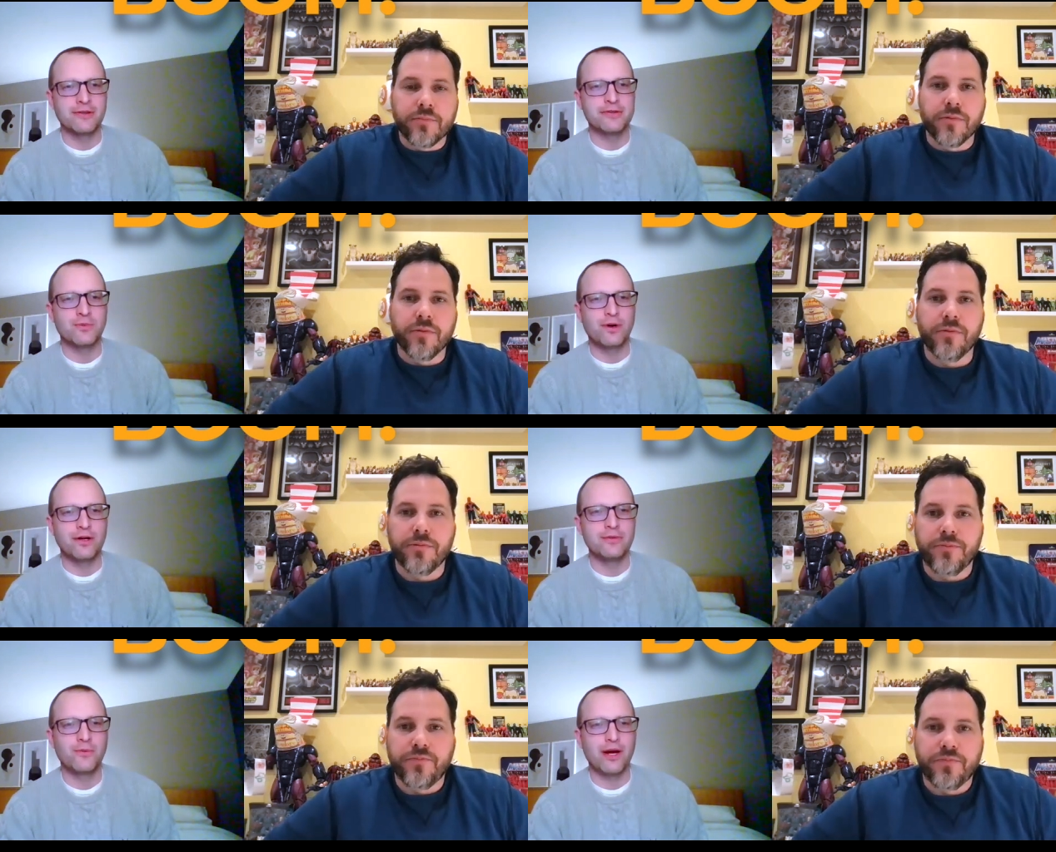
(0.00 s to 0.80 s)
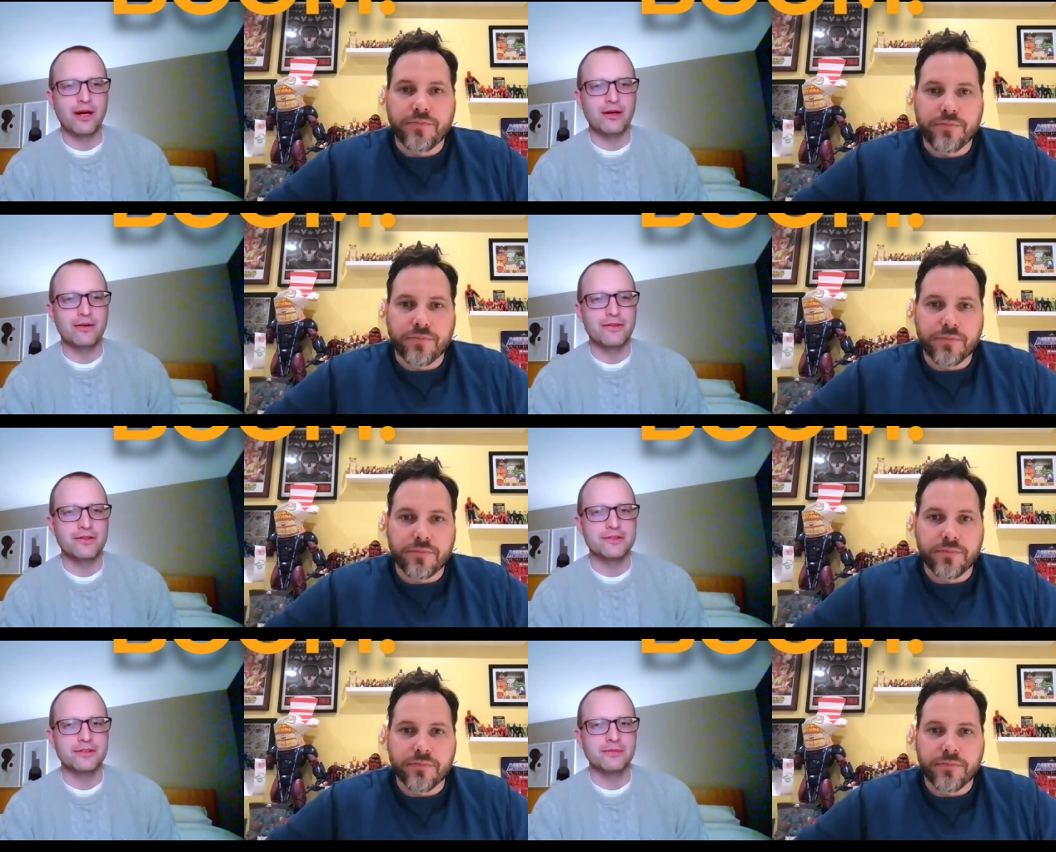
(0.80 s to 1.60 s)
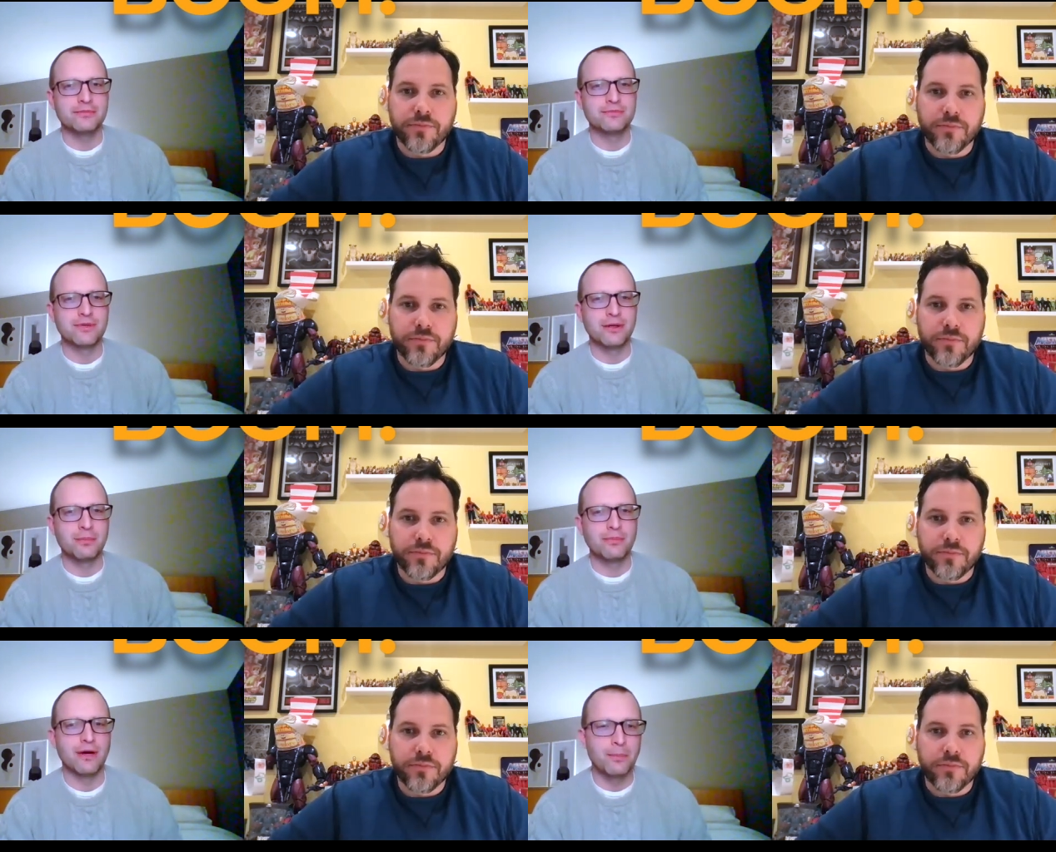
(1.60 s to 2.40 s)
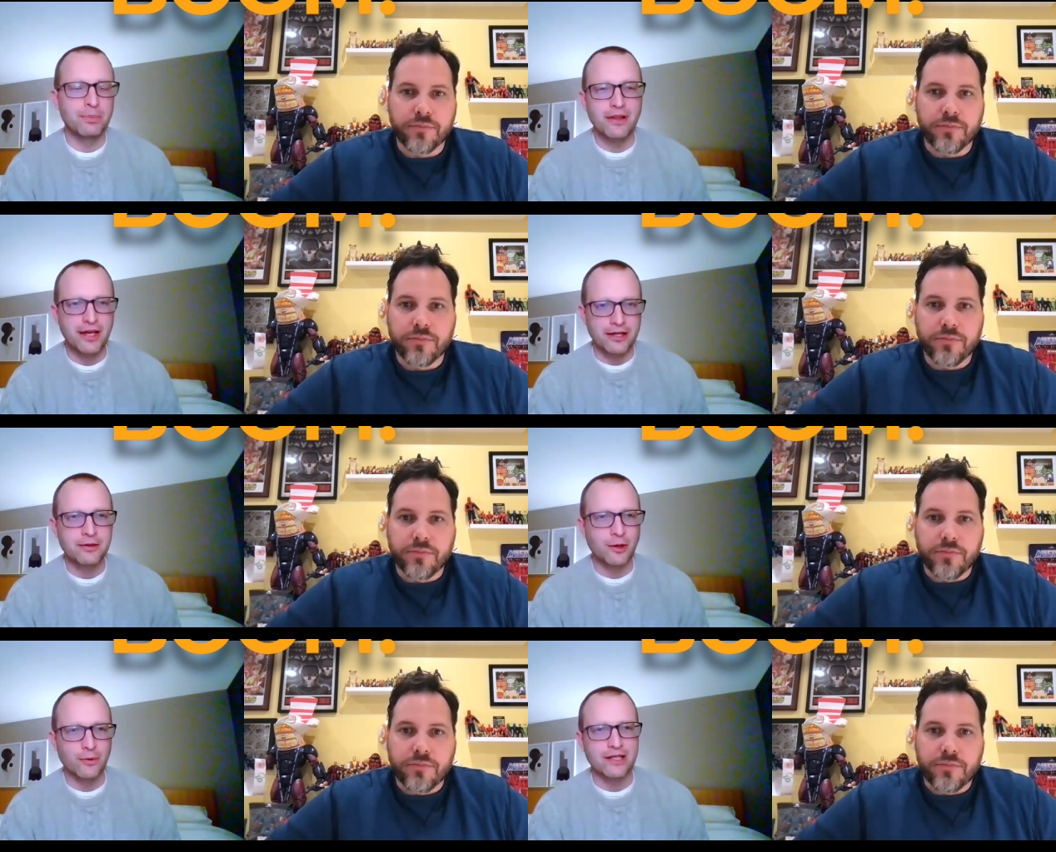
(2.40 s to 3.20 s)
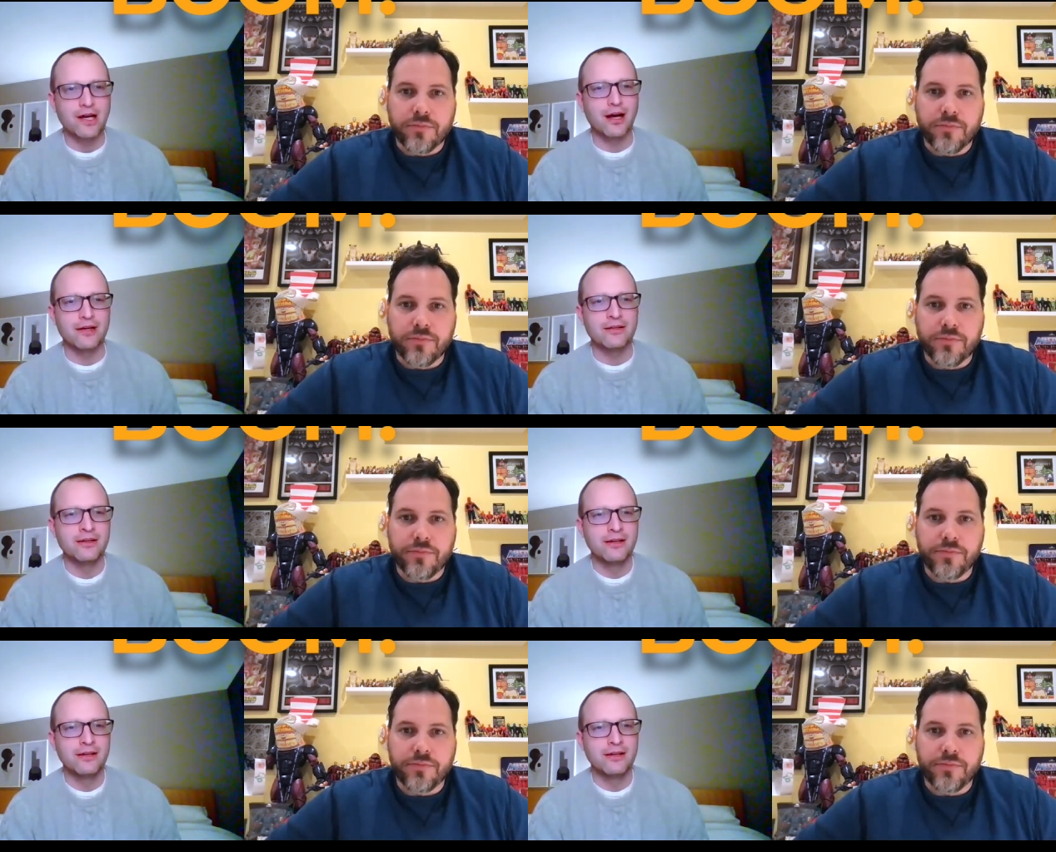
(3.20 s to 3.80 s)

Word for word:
Speaker 1: There's one where there's a, a, a play going on